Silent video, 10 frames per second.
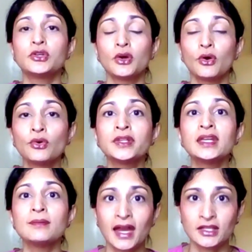And you can
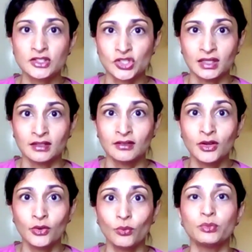only
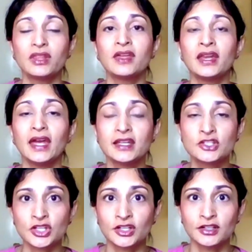imagine, when we
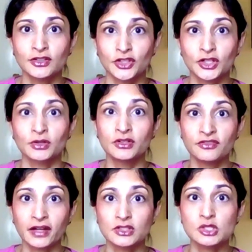then entered the
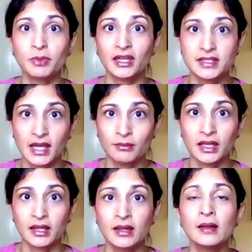coronavirus
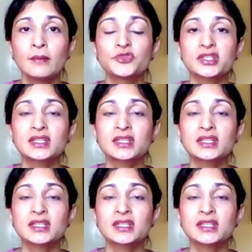pandemic,